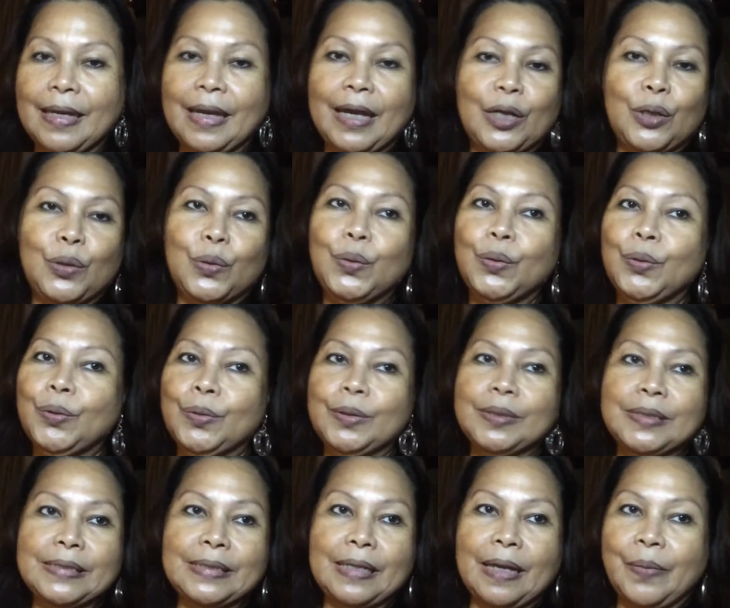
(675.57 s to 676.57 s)
and do
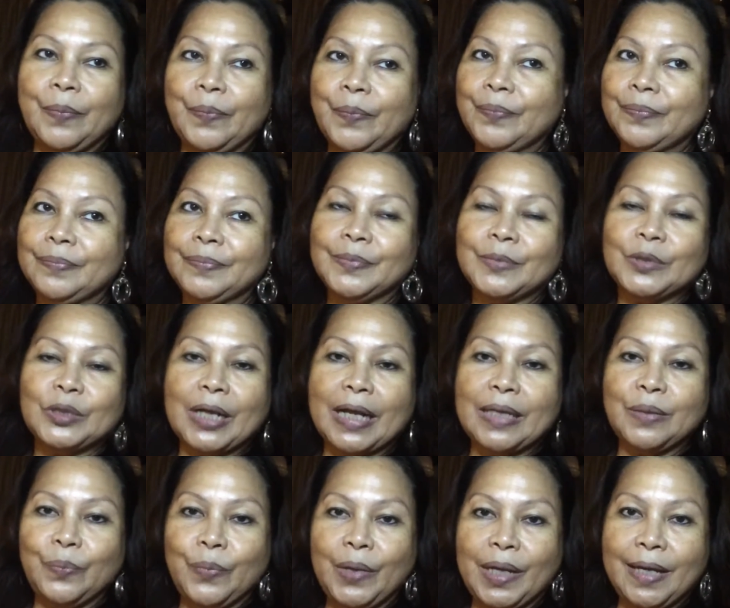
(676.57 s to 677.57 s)
some
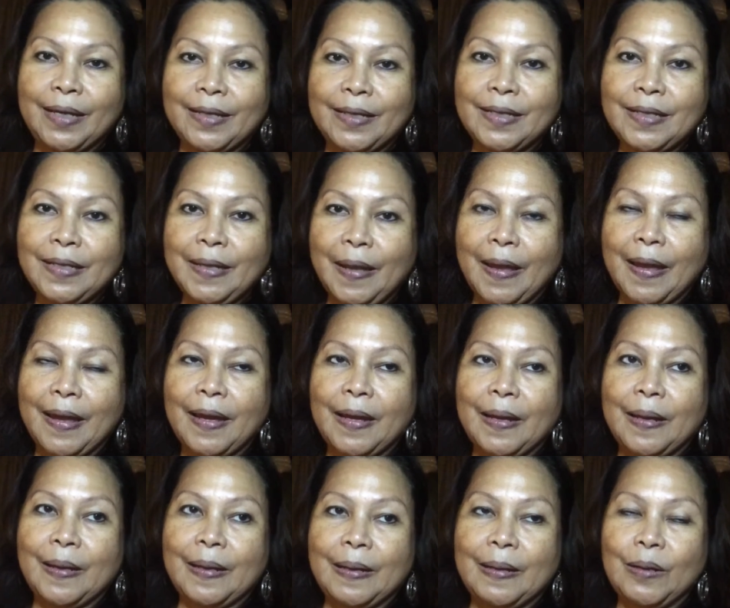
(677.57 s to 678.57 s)
treadmill
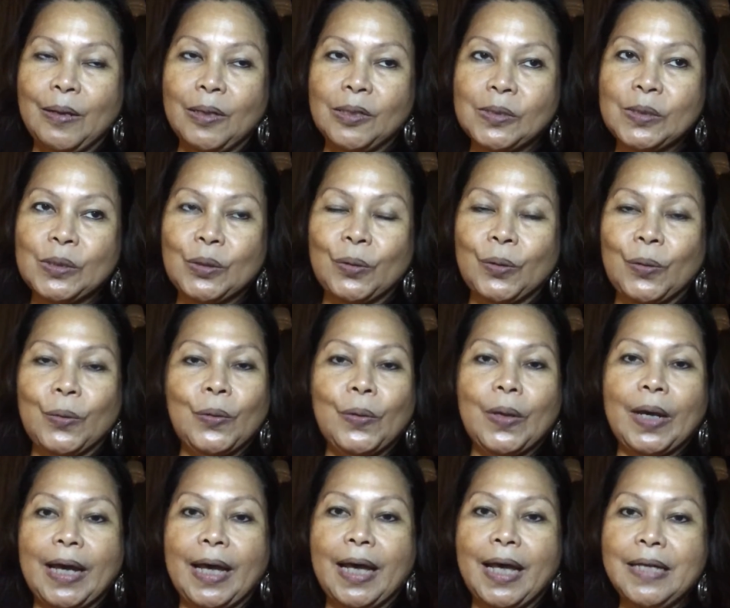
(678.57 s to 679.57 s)
and also
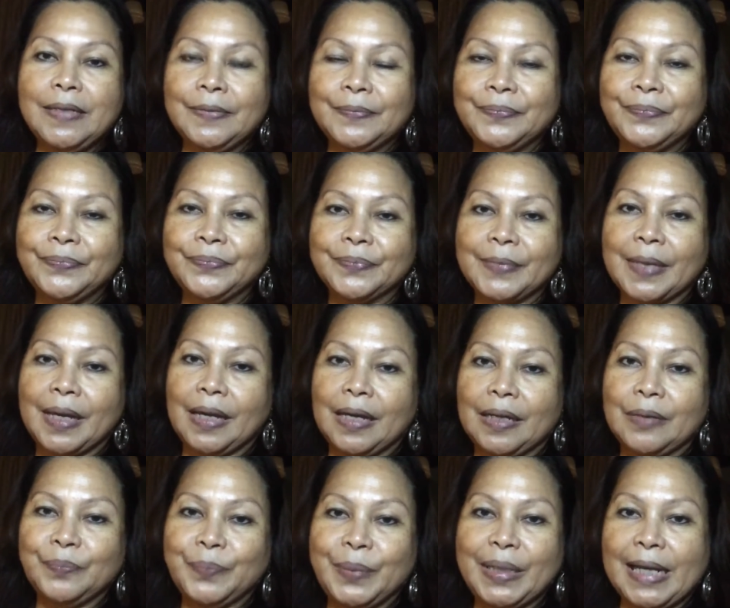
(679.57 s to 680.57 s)
yoga
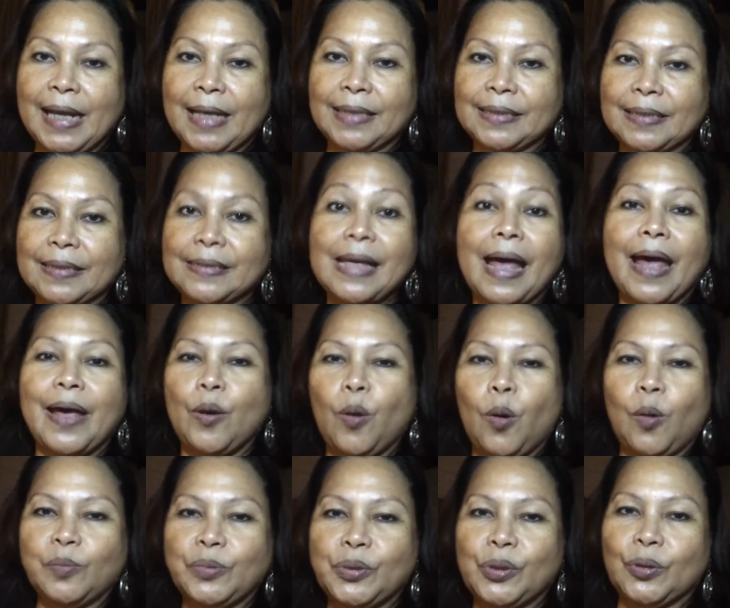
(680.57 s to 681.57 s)
and Pilates. I
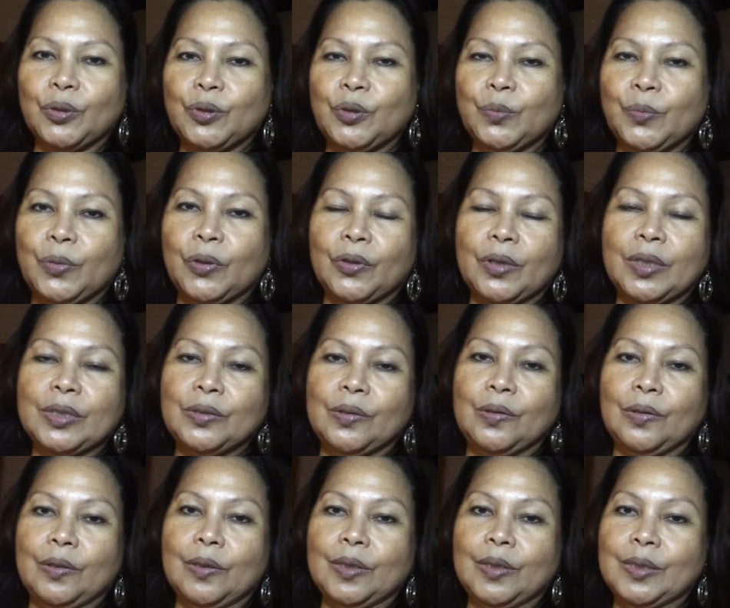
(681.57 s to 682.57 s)
hope so. Tomorrow
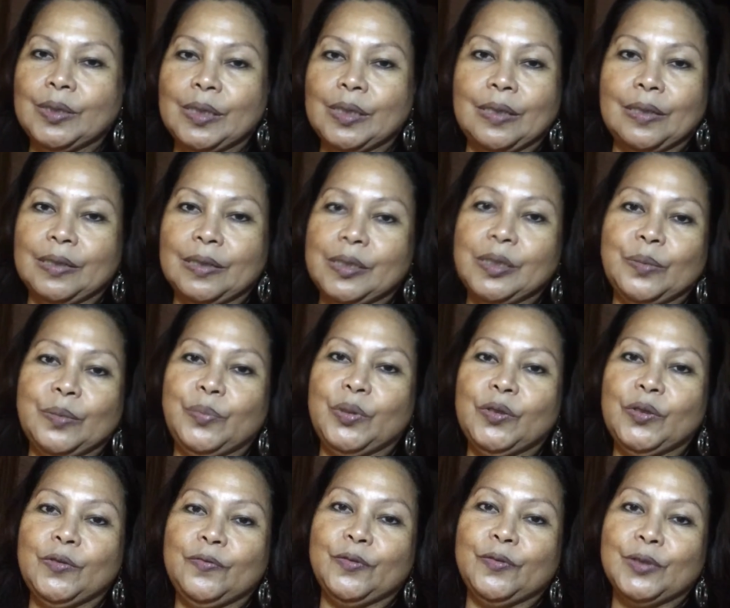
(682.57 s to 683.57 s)
is a
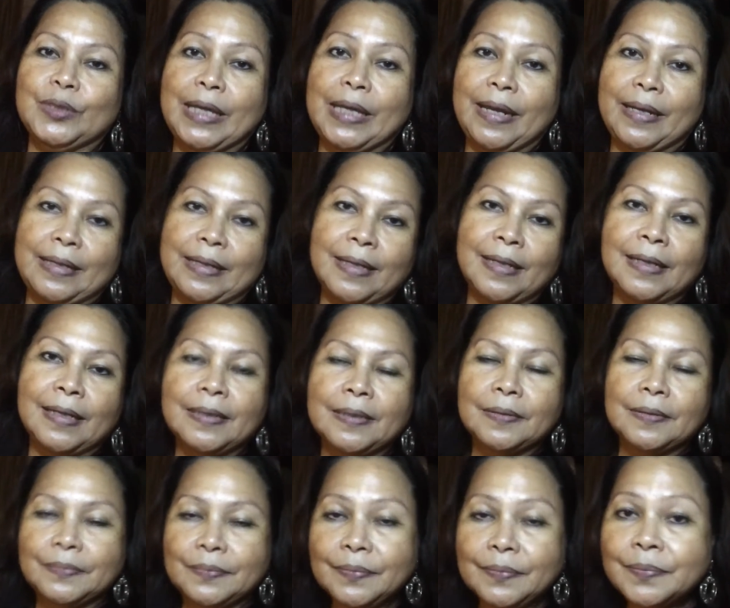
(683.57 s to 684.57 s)
beautiful day.
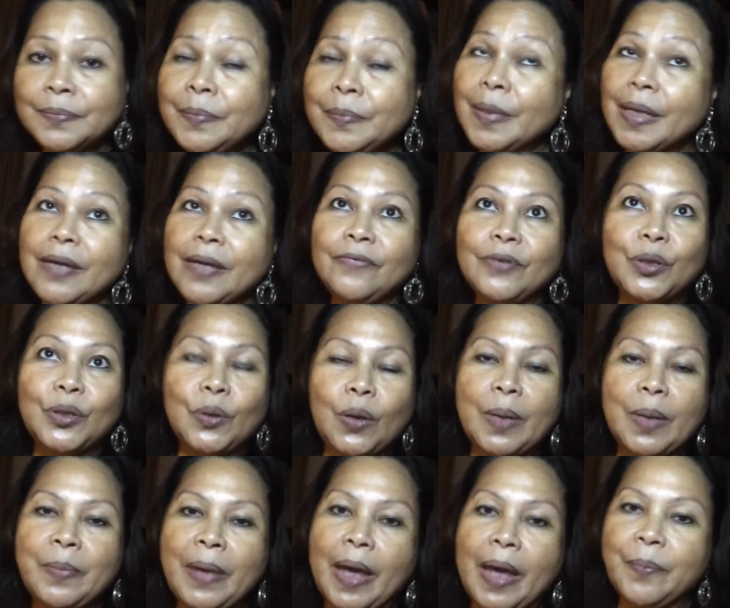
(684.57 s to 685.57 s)
Even though
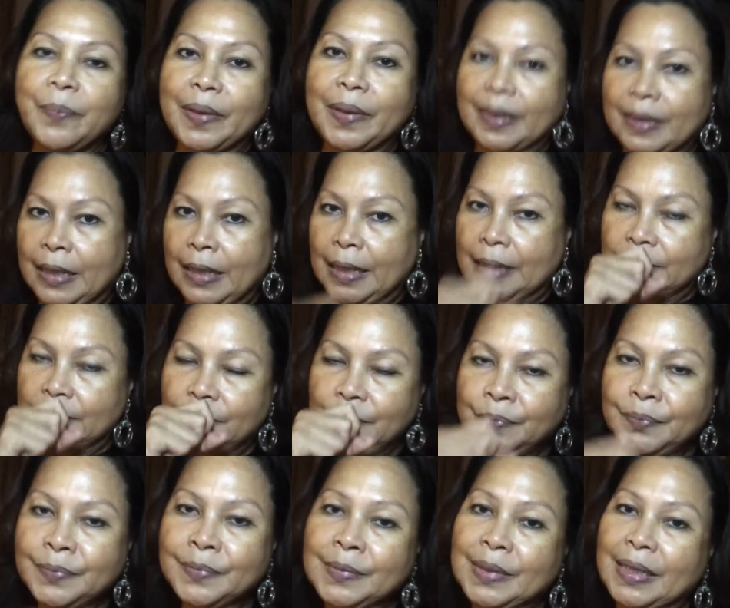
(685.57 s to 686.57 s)
I'm happy
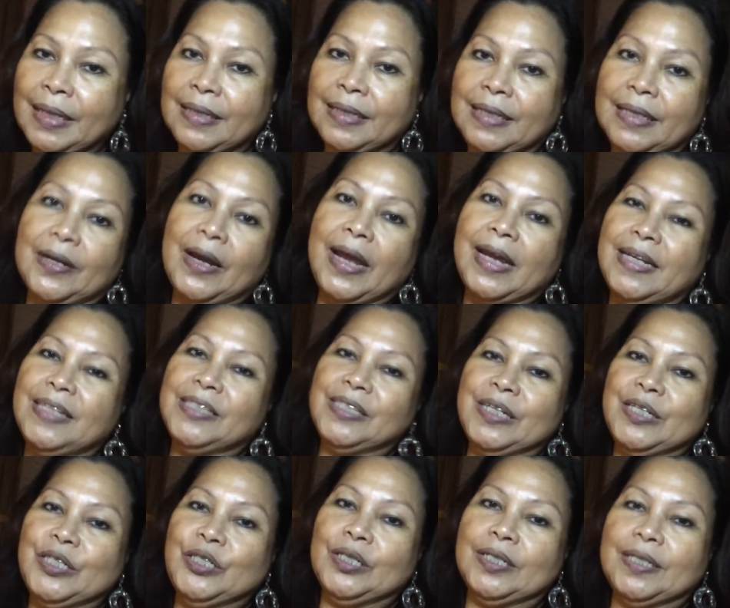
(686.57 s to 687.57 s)
that the rainy
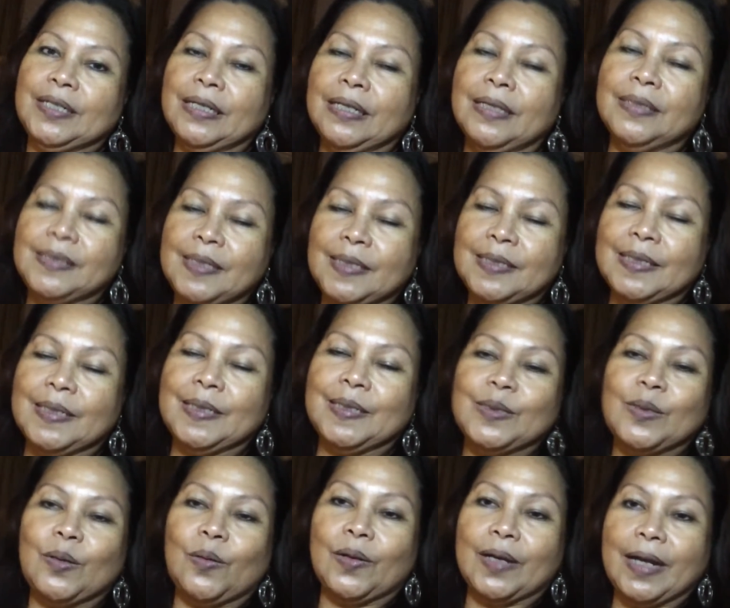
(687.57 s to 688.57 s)
season
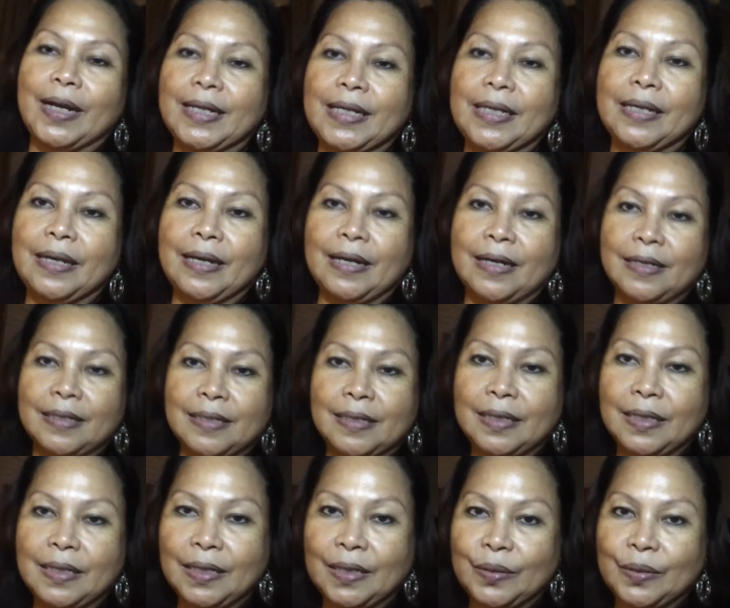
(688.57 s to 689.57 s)
is already here,
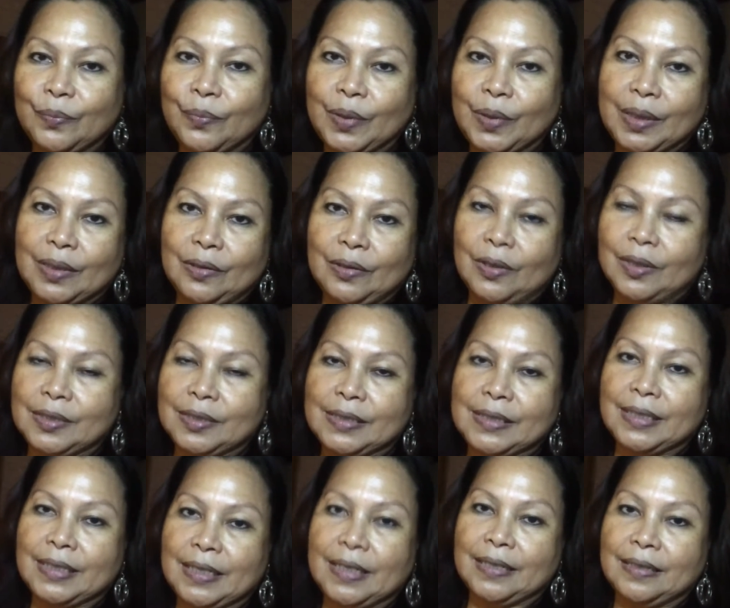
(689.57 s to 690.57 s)

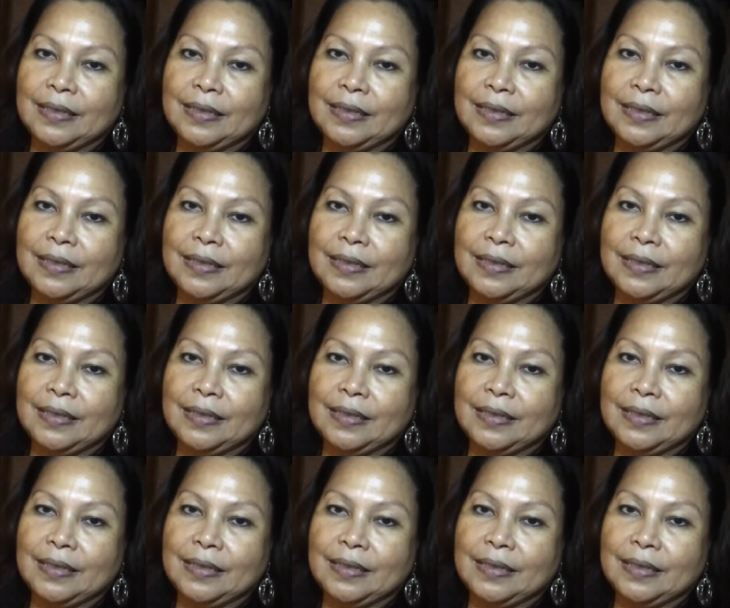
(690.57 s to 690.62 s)
because